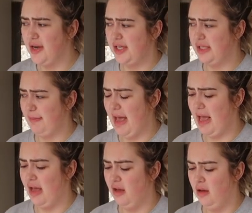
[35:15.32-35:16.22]
A
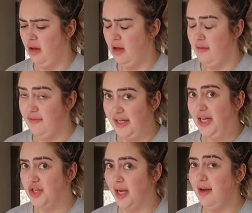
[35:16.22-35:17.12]
spare
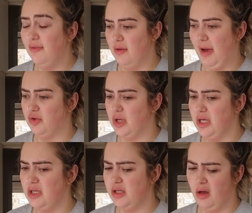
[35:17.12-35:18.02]
fitted sheet for the
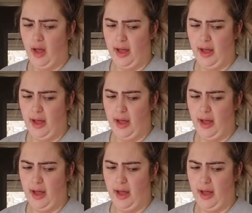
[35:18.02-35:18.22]
mattress,